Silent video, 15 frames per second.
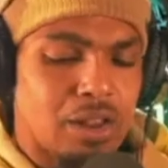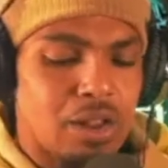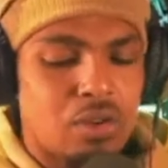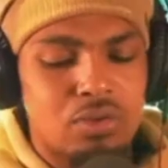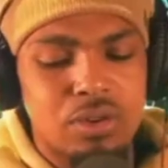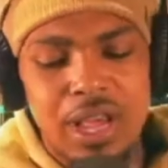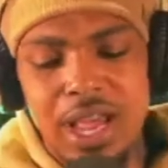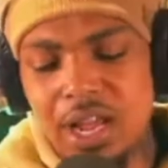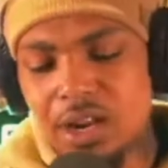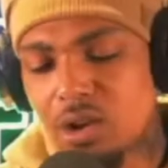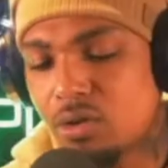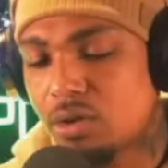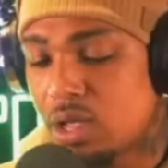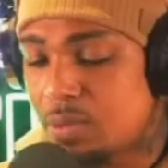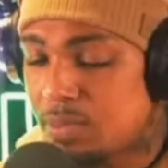a long day,
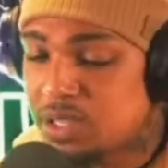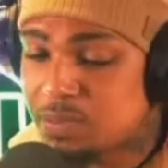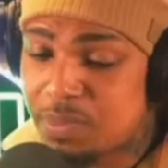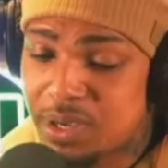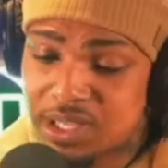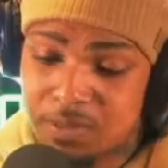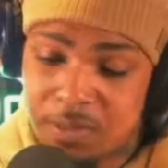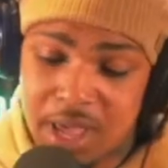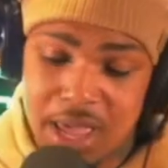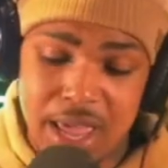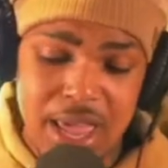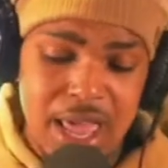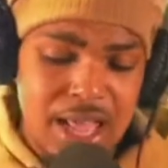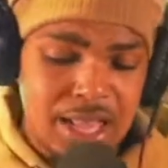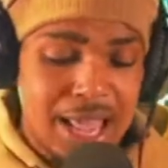don't need much but some
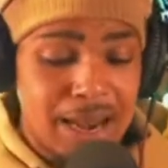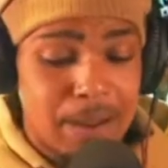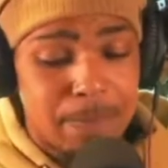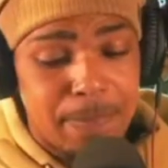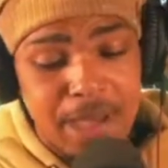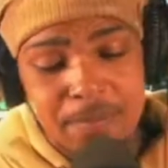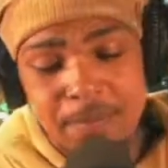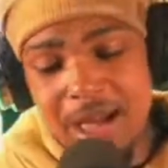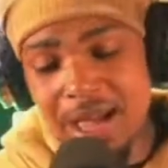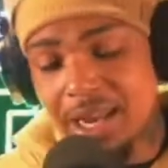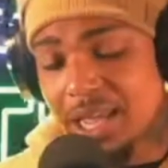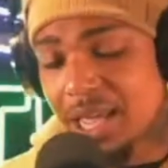head. They didn't pick my